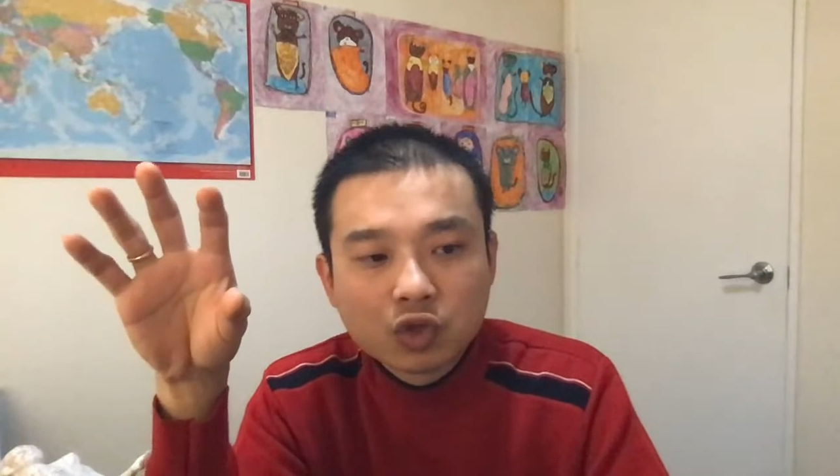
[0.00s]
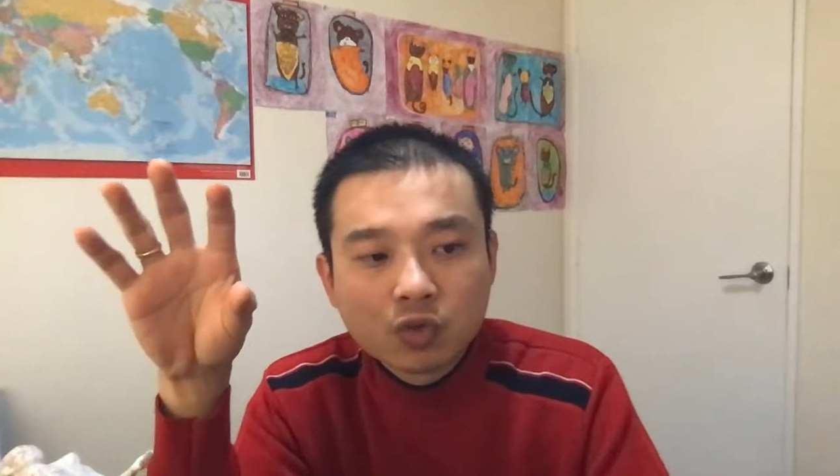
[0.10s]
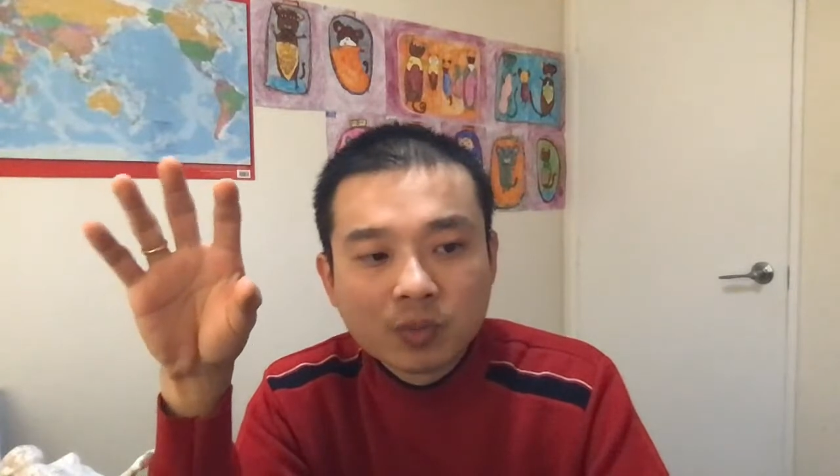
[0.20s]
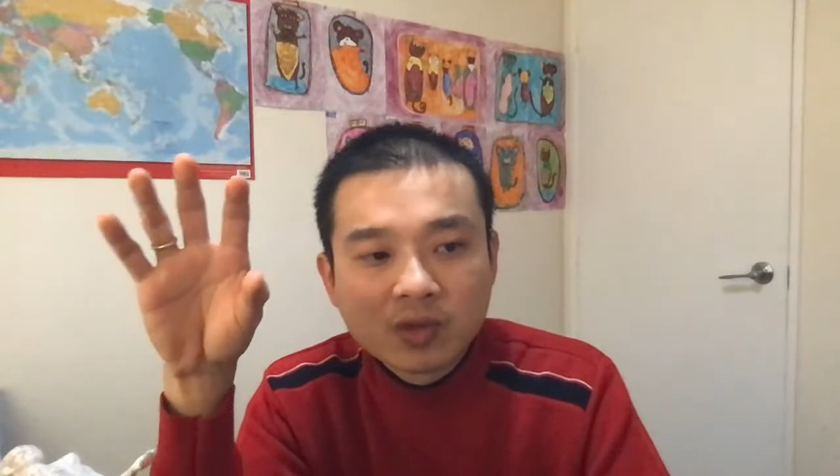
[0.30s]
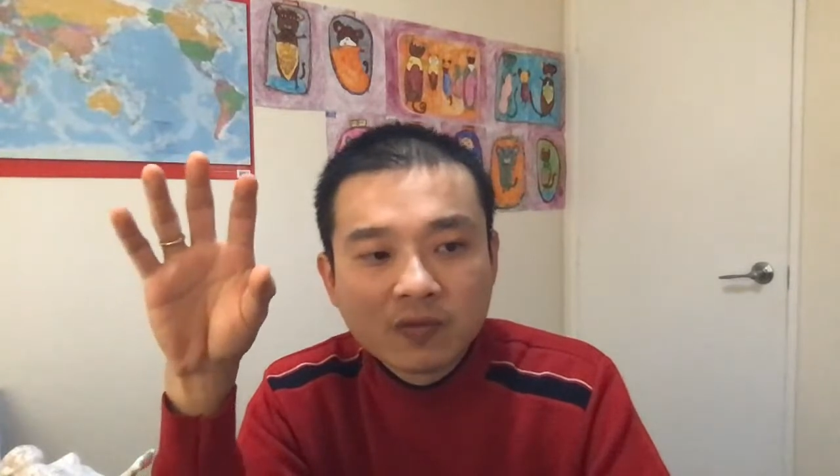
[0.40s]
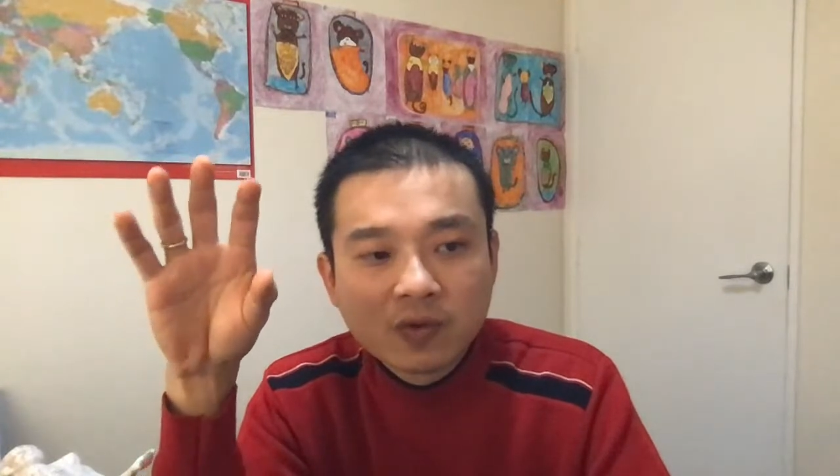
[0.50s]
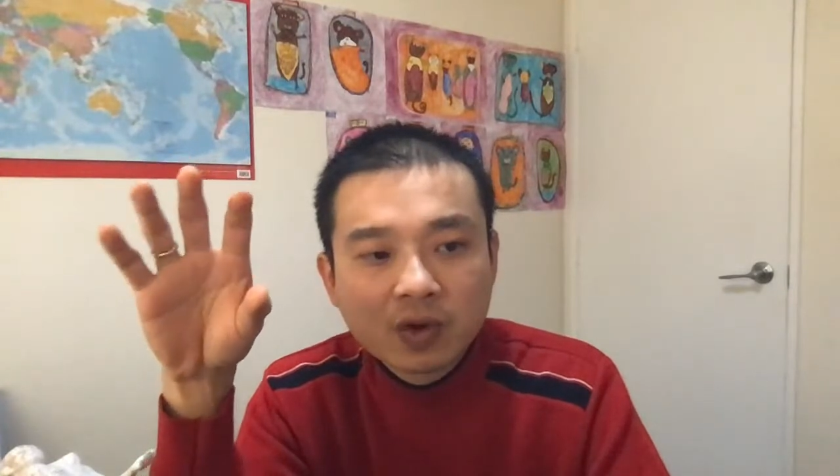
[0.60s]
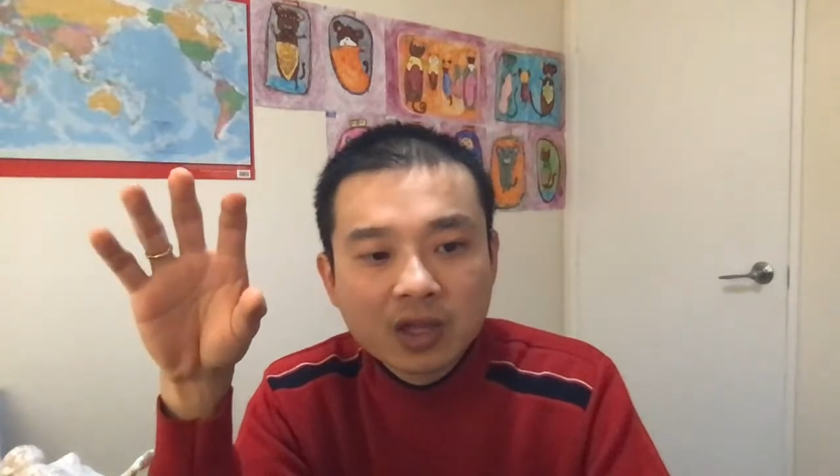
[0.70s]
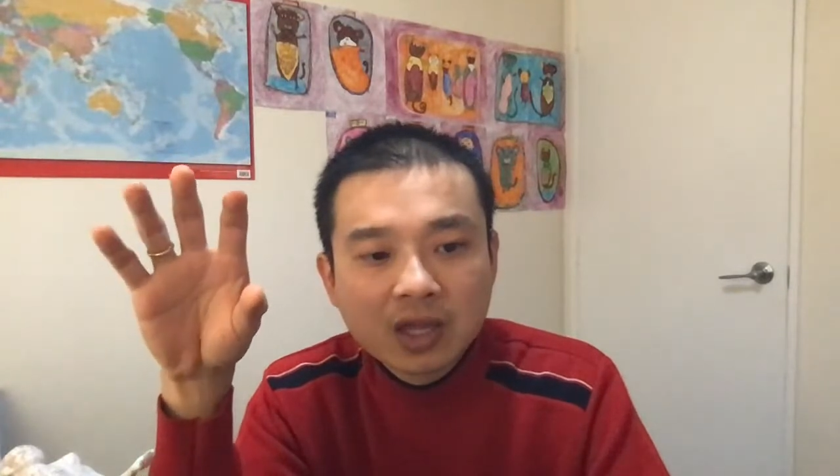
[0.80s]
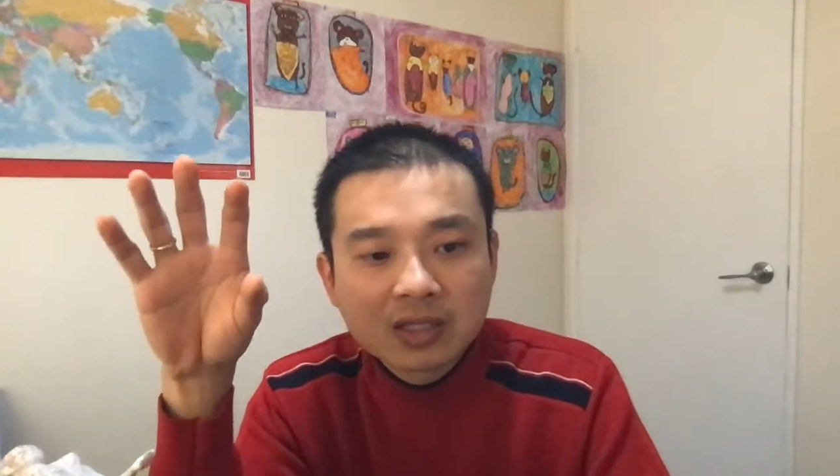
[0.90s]
UB
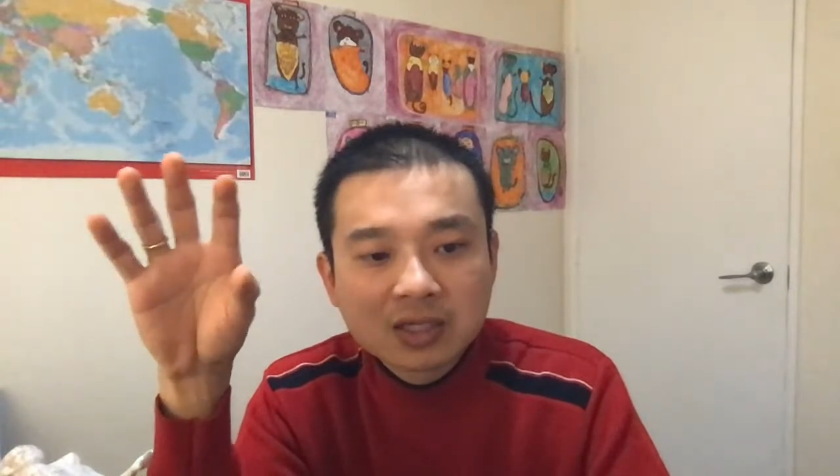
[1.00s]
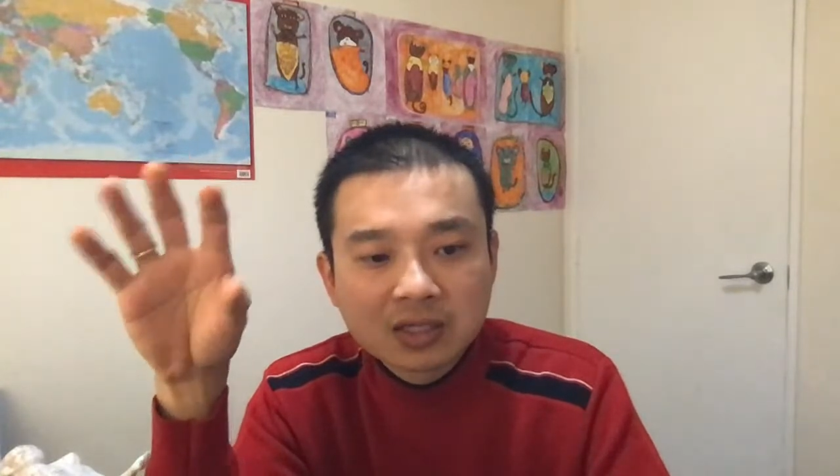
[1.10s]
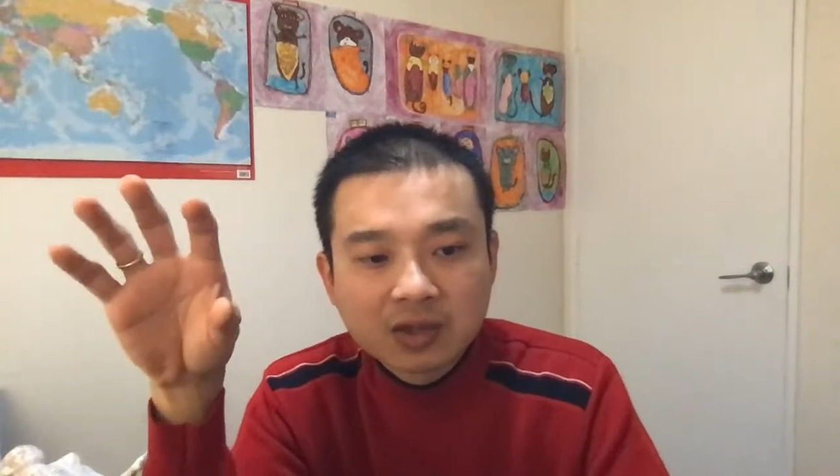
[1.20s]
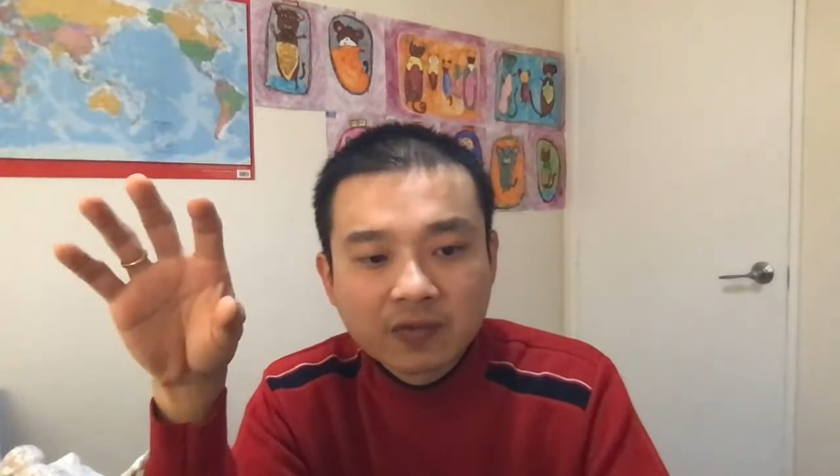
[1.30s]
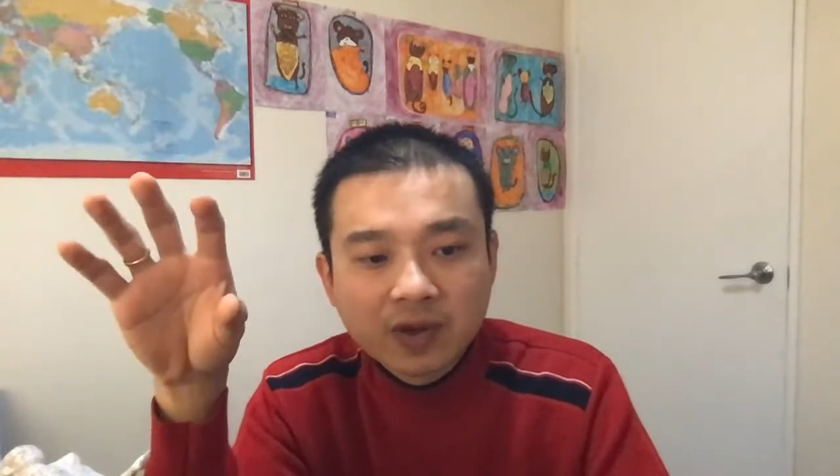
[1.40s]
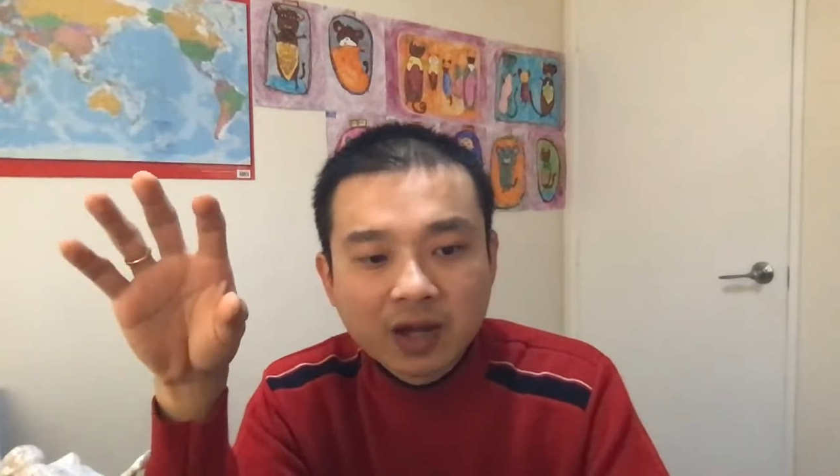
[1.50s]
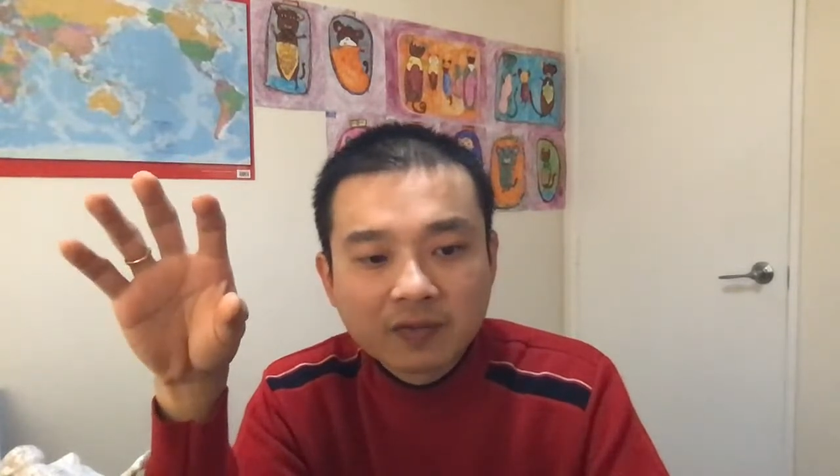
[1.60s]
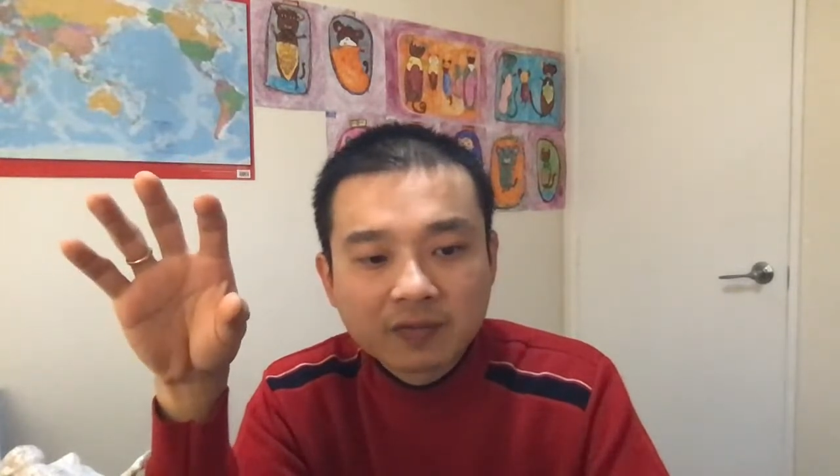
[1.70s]
40 and 65.